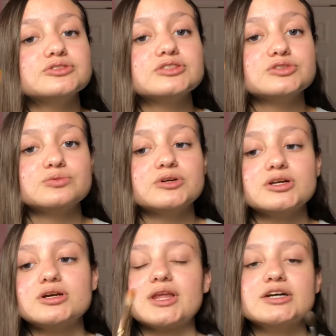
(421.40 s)
this one.
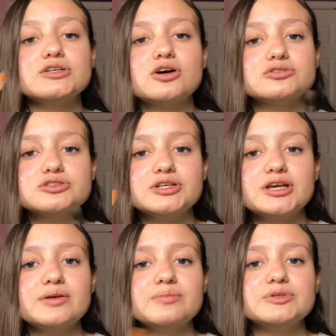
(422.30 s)
I
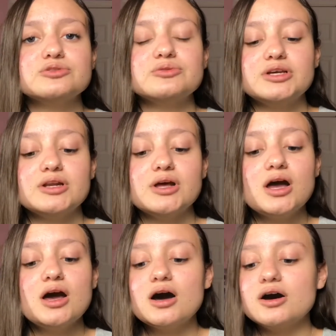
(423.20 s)
alternate between,
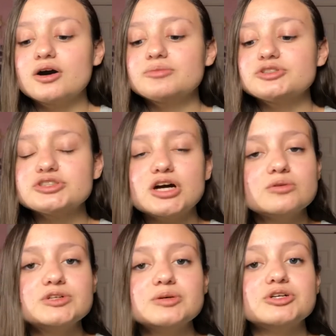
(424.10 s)
there's not
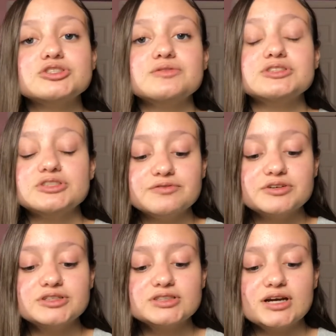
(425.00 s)
really much of a
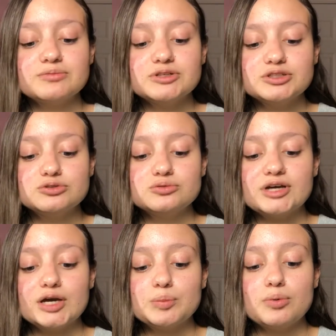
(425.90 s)
difference. I really do
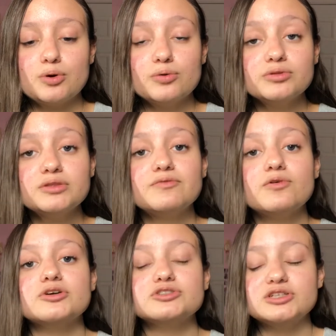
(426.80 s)
like both
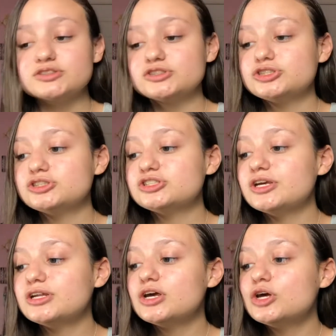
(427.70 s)
for transition
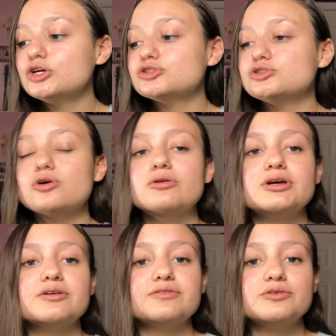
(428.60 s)
shade. So
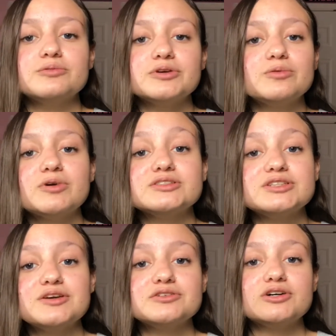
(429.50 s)
if you really want to
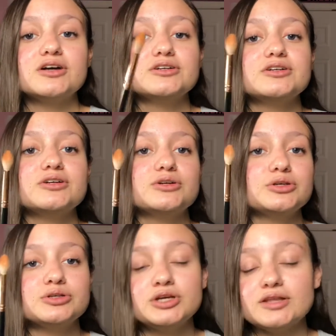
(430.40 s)
save $1,
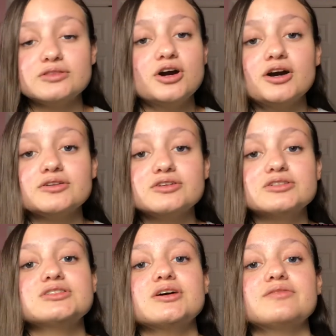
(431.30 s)
get the
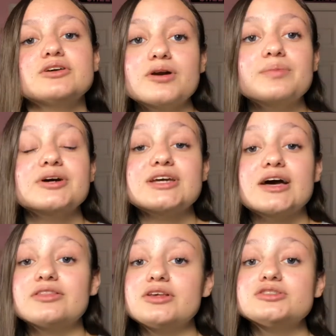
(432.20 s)
R37. But yeah,
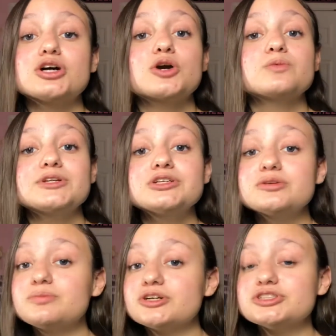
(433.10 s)
these are really
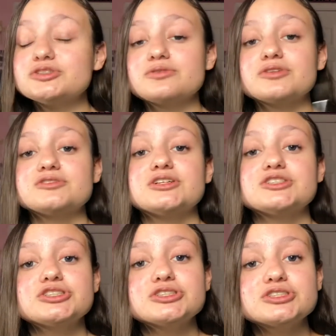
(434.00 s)
good brushes for the
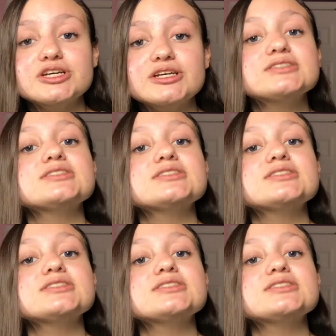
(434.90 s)
transition shades.